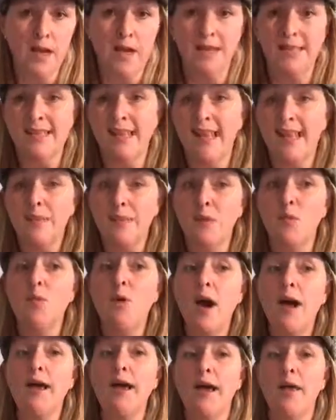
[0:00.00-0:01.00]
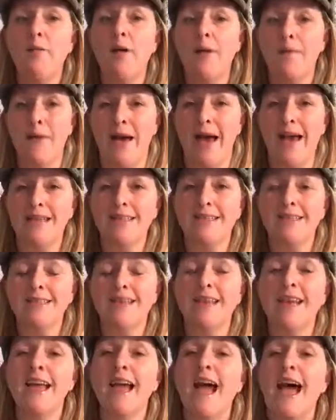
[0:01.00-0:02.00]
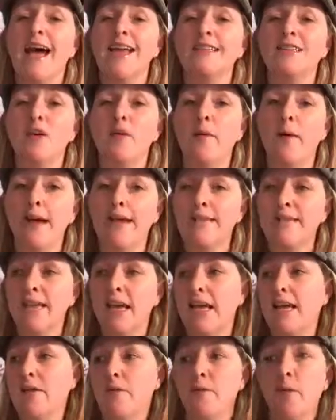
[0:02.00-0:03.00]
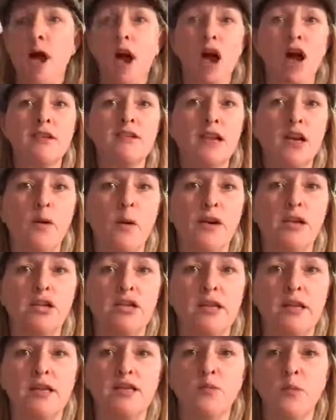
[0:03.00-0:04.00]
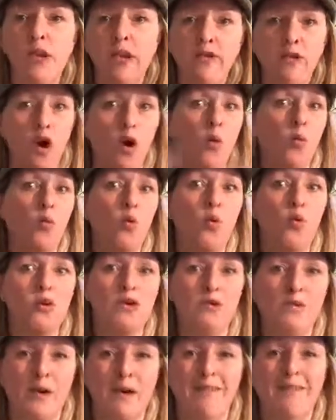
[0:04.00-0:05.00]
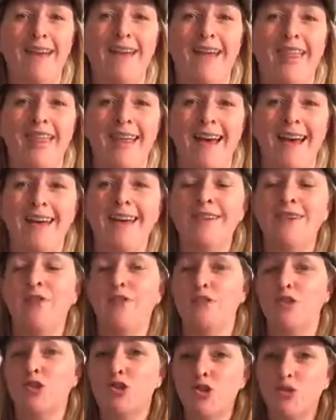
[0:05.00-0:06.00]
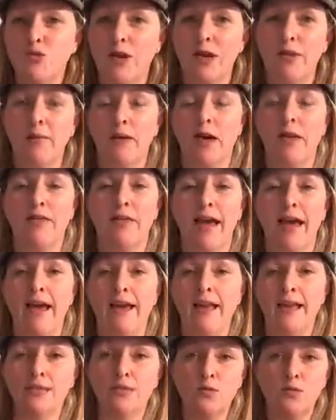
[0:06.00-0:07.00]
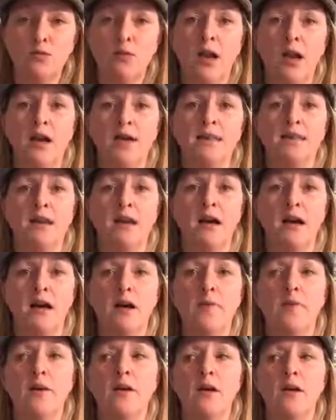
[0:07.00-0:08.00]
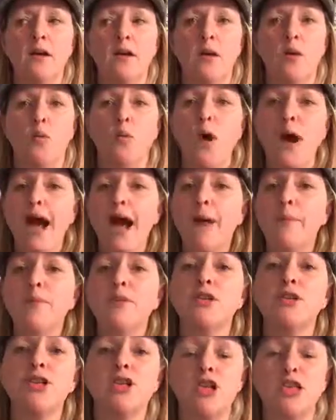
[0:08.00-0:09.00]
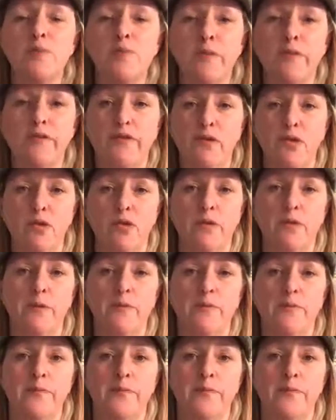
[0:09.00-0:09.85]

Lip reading: So that's me working at my best. And so I might ask a question as, when you've got a water wheel like that or a stream like that and it's all lined up, what happens just before?